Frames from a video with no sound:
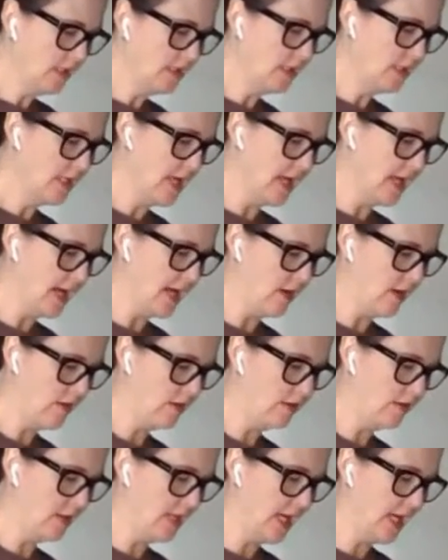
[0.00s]

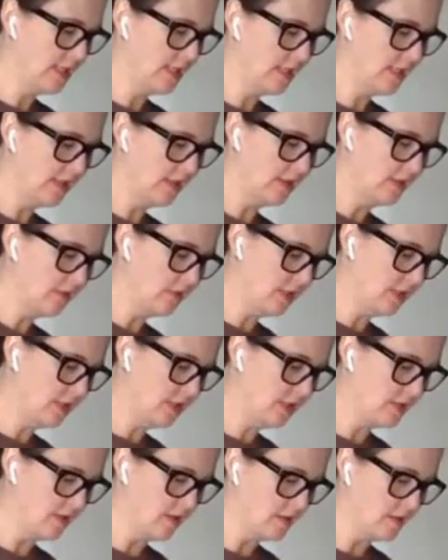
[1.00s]
Now, that's a lovely
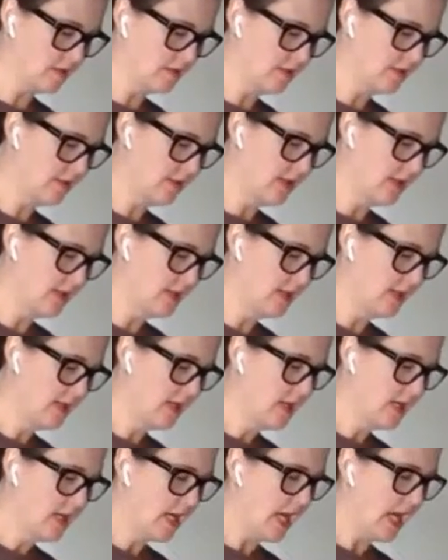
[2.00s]
sauce.
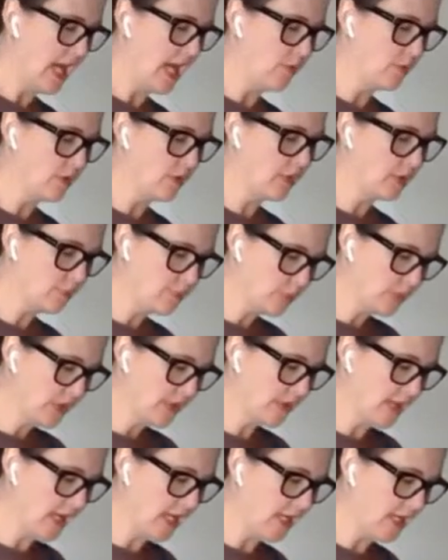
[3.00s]
And we're going to
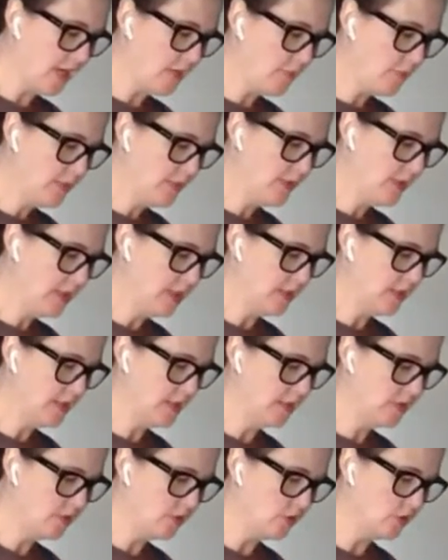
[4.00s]
bring that up
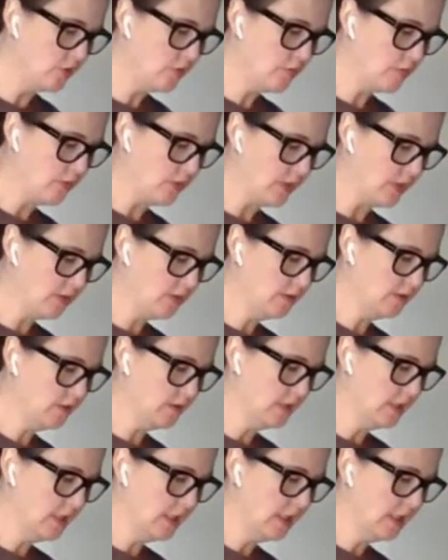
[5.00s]
to a boil.
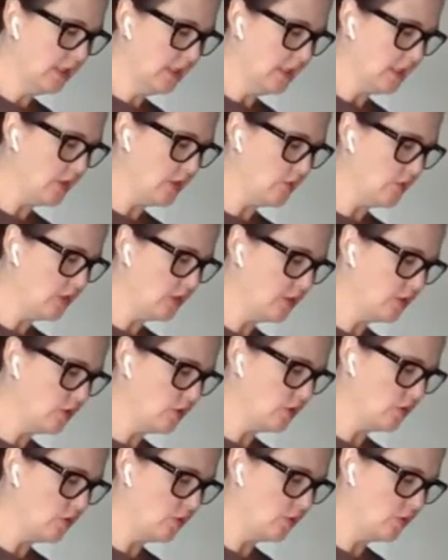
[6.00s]
You want
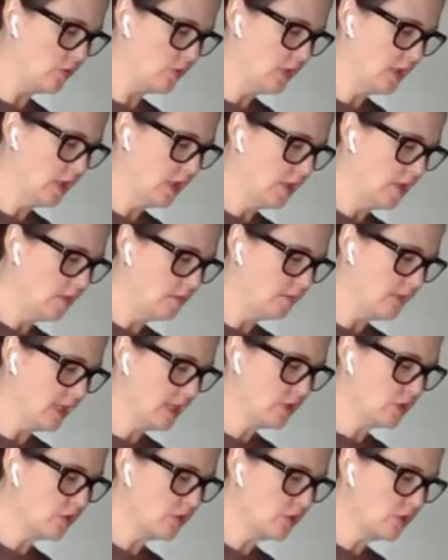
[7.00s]
to make
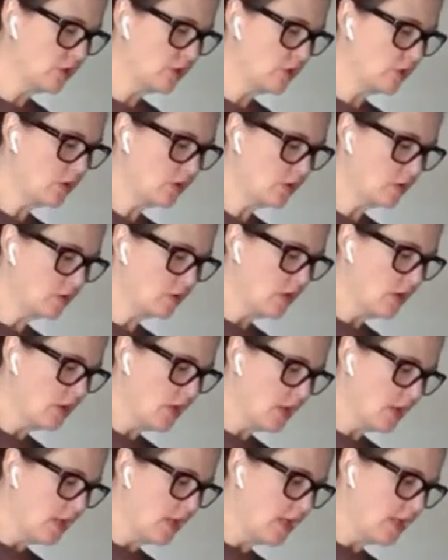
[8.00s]
sure your
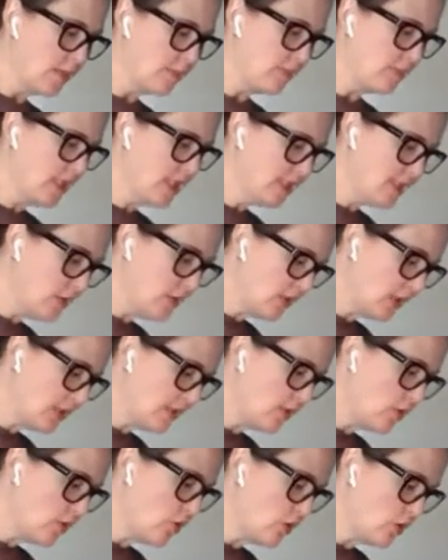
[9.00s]
miso
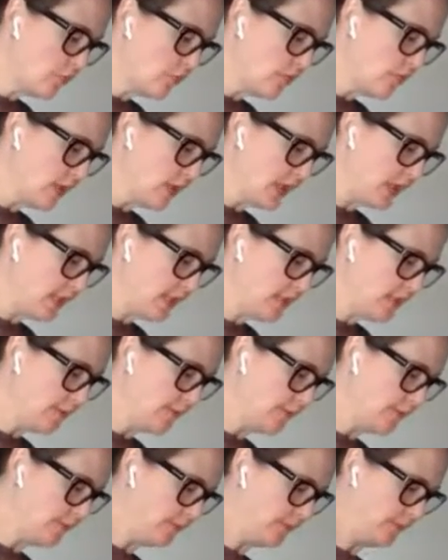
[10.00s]
gets incorporated
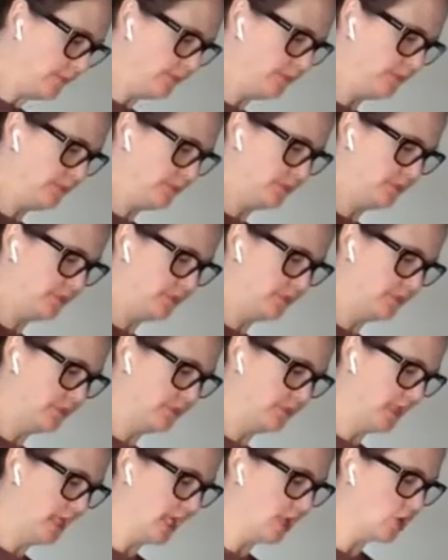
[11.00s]

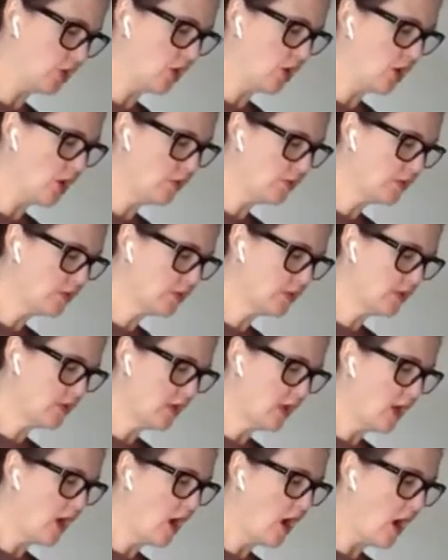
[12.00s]
and coats
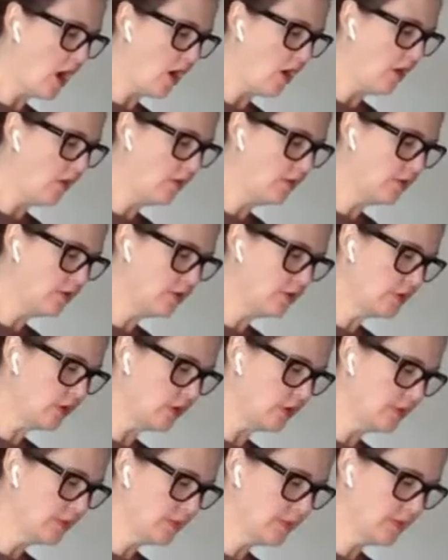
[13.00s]
all of the
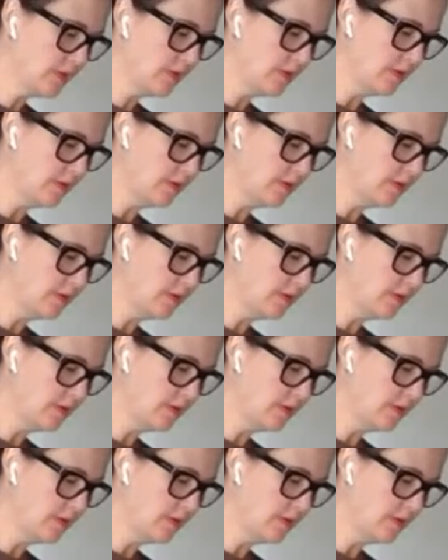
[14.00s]
turnips.